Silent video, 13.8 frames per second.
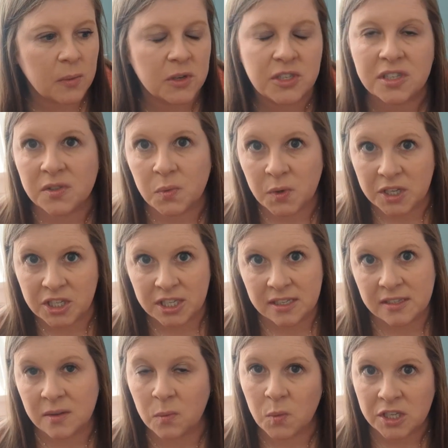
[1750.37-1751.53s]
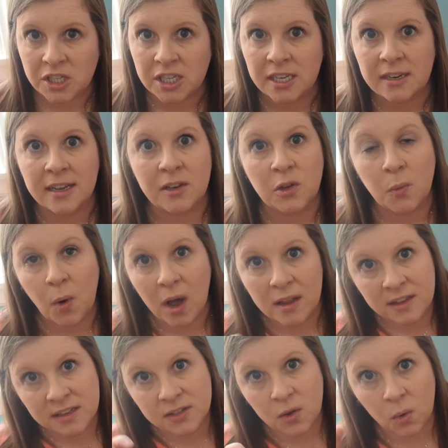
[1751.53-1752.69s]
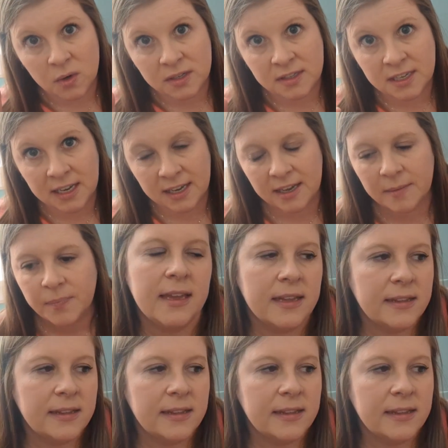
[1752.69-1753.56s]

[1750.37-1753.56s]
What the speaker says: which is wishes and wishing, and you want this golden ticket.